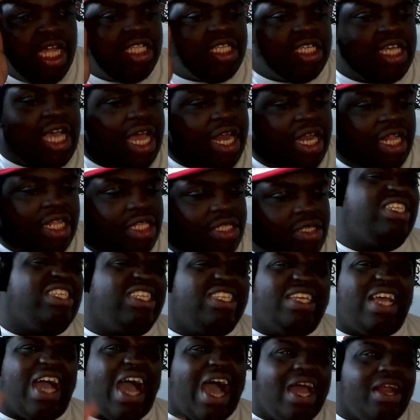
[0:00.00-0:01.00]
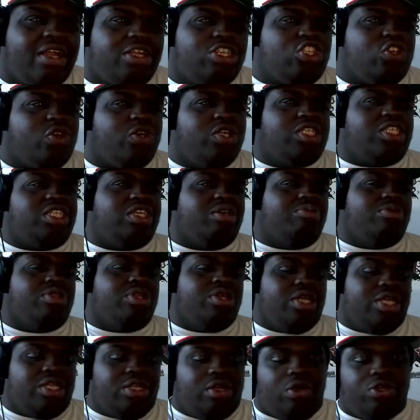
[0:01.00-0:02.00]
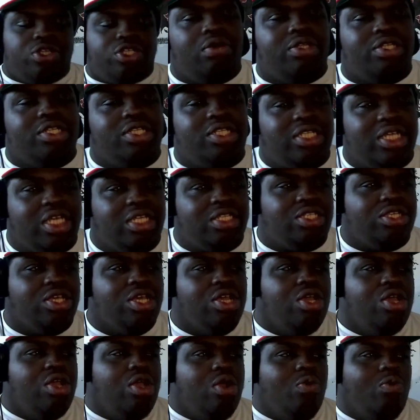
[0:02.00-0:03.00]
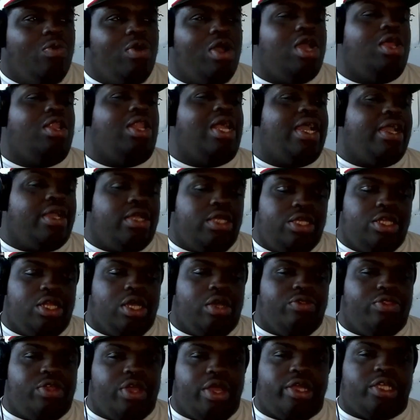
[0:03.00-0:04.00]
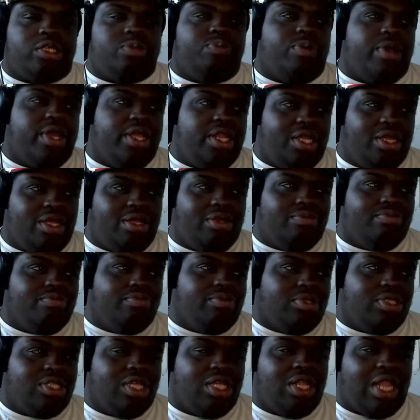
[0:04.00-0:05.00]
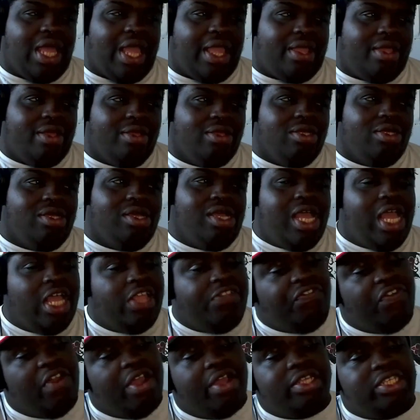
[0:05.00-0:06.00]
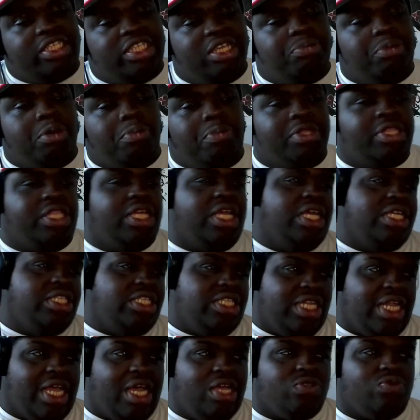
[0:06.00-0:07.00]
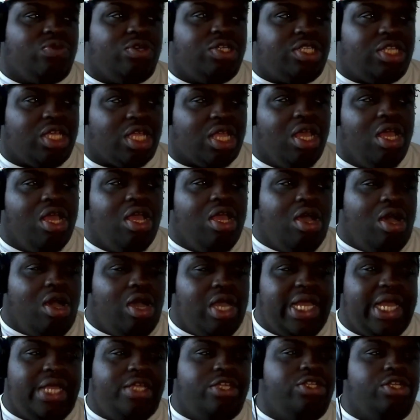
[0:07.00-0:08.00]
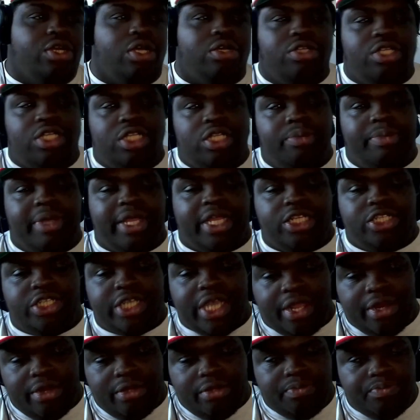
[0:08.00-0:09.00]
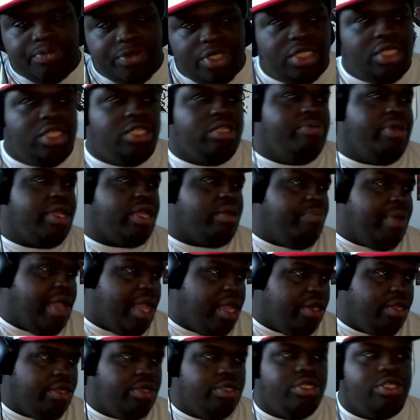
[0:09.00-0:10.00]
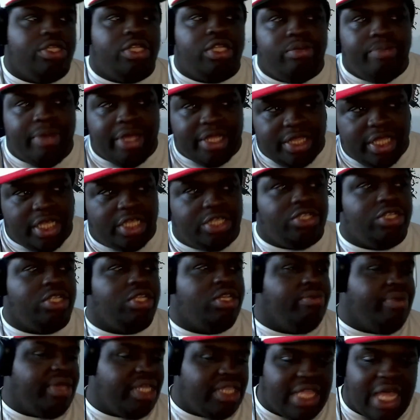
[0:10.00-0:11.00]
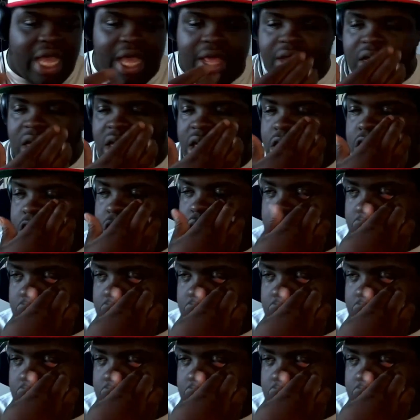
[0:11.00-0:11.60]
kind of sort of similar in a sense, where, like, you know, they're explaining the, like, it's very simple, but the ins and outs, where it's like, oh yeah, you know, you need to make a channel, you need to make a banner, you need to make this, you need to make that, you